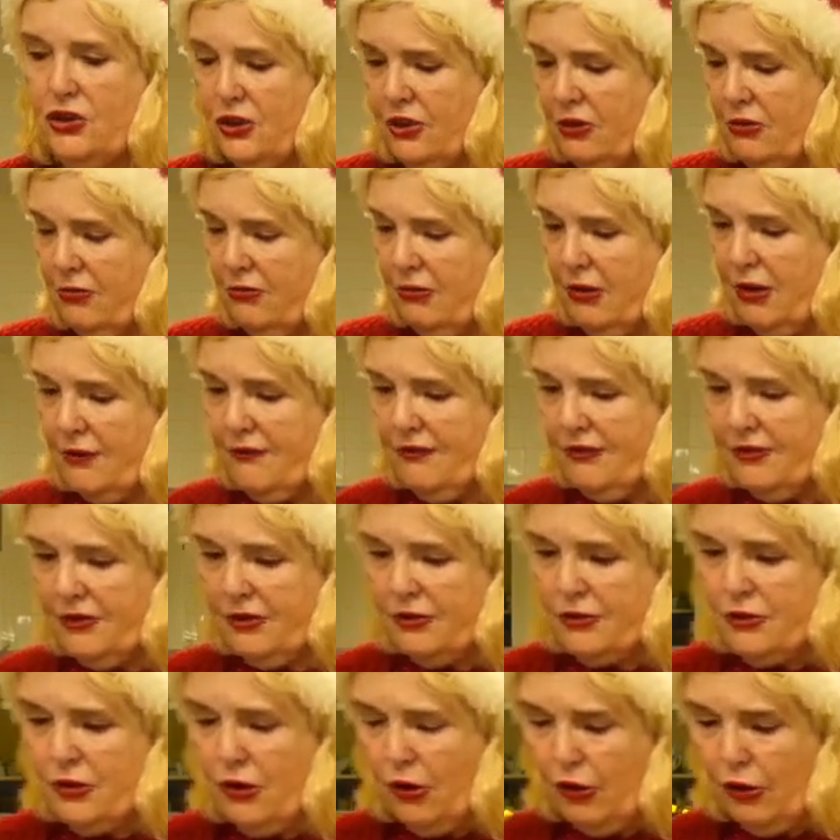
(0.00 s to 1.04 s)
sugar over
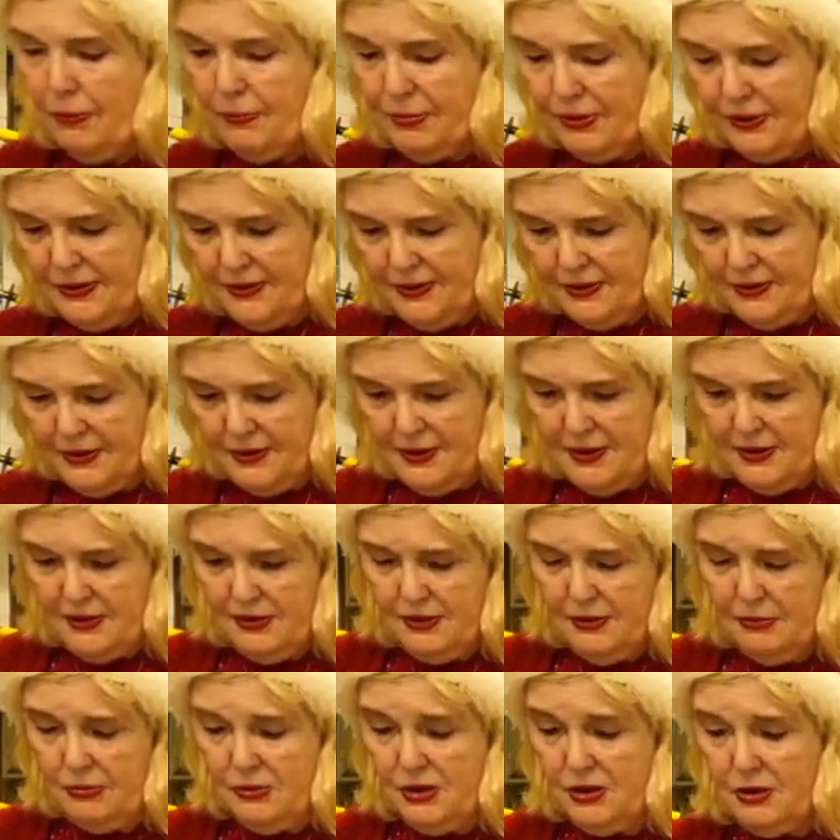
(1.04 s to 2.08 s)
the top.
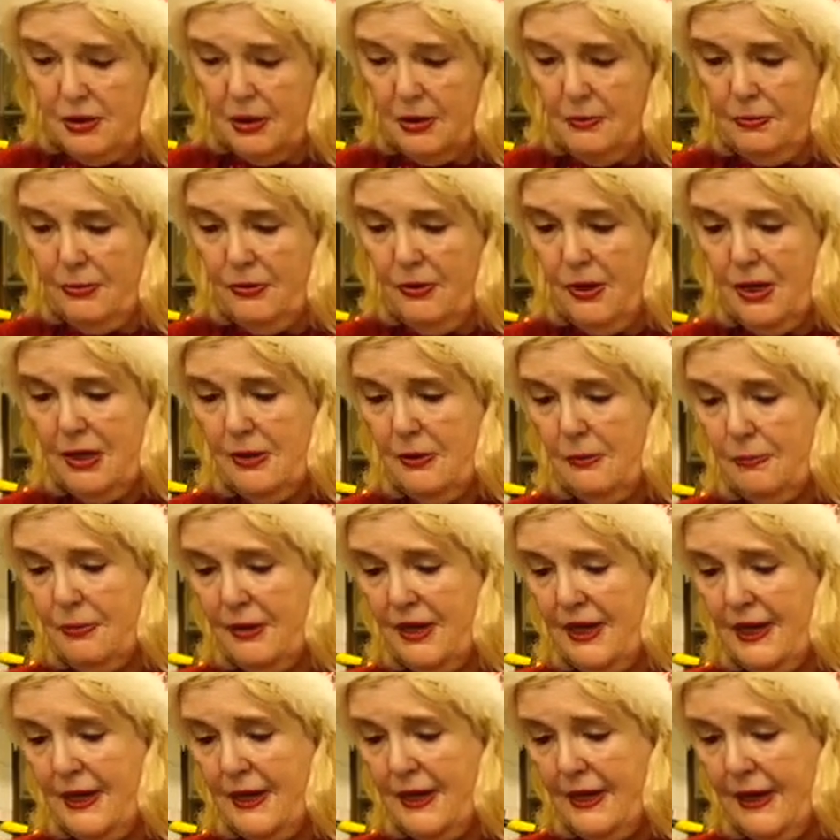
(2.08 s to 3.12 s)
So I'm just going to put a little
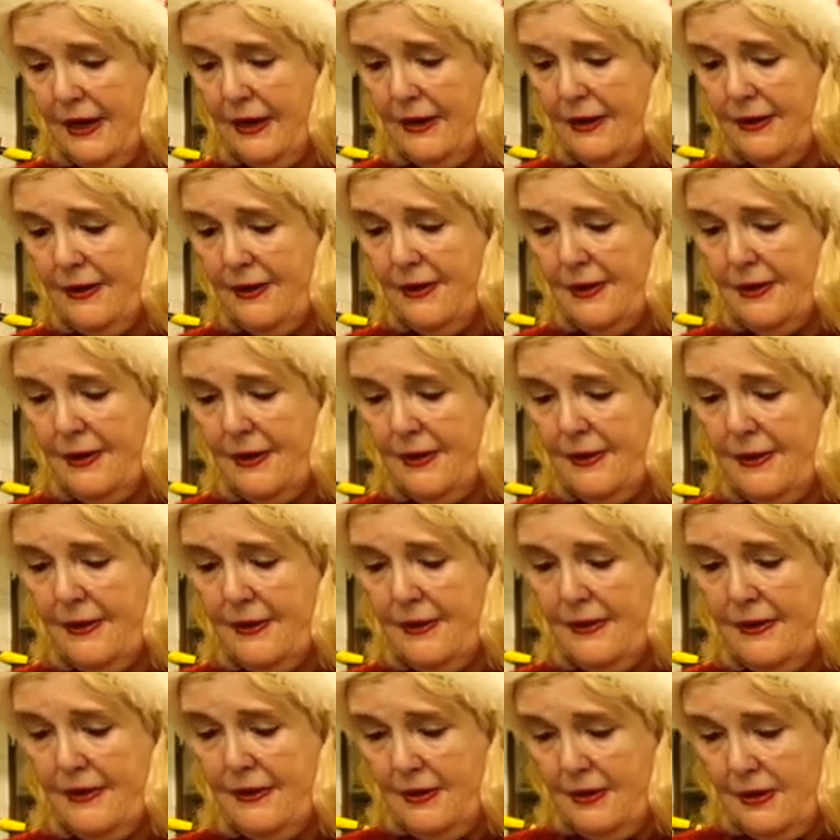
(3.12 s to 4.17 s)
bit in here.
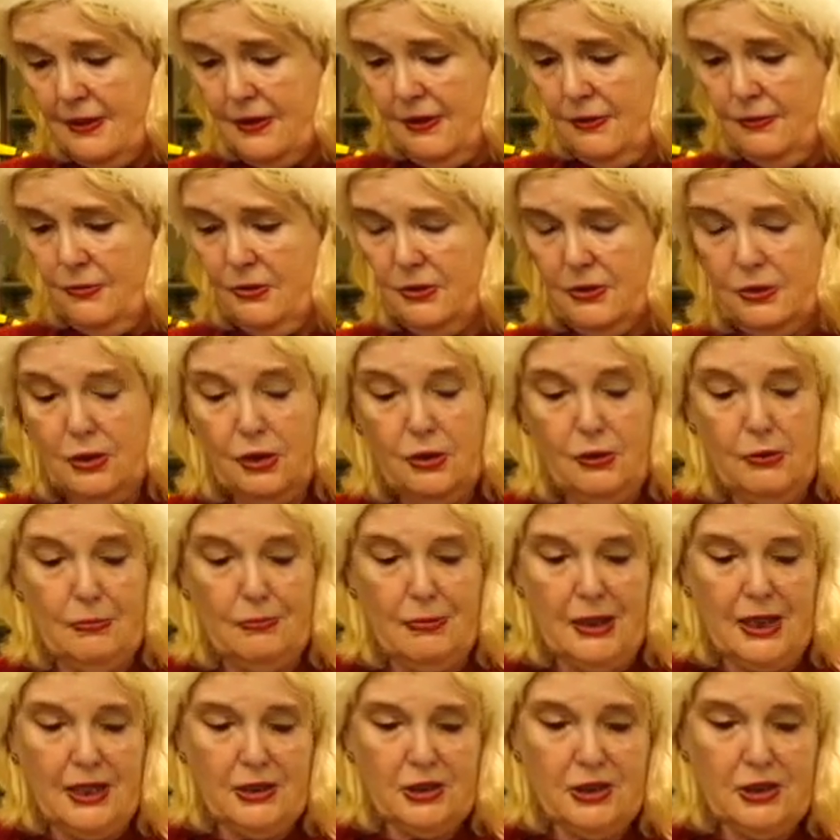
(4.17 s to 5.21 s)
I don't want too
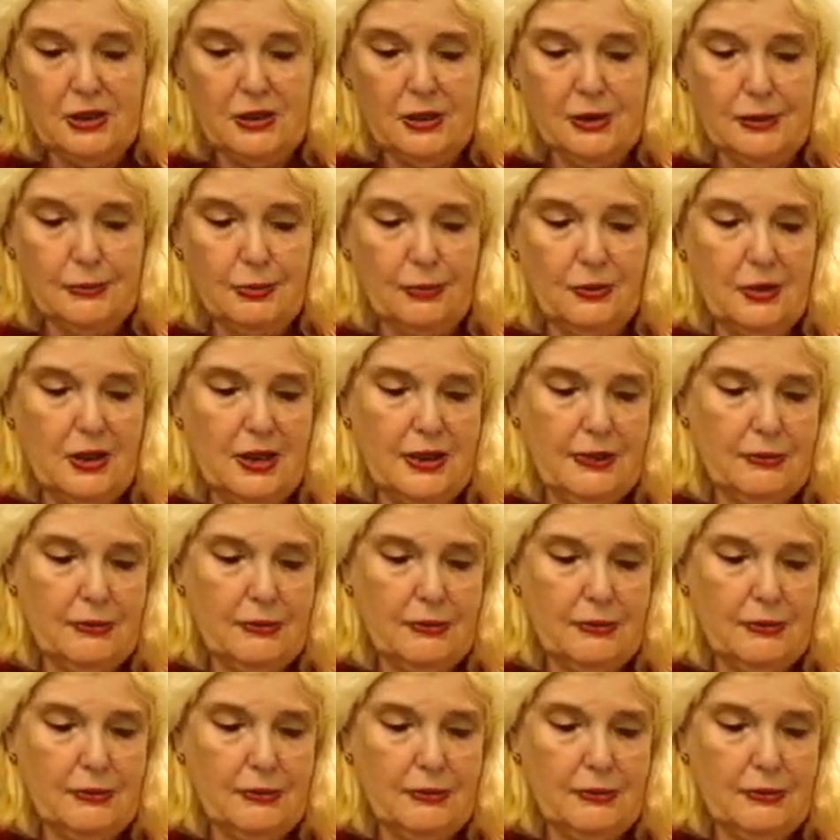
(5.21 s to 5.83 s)
much, I just want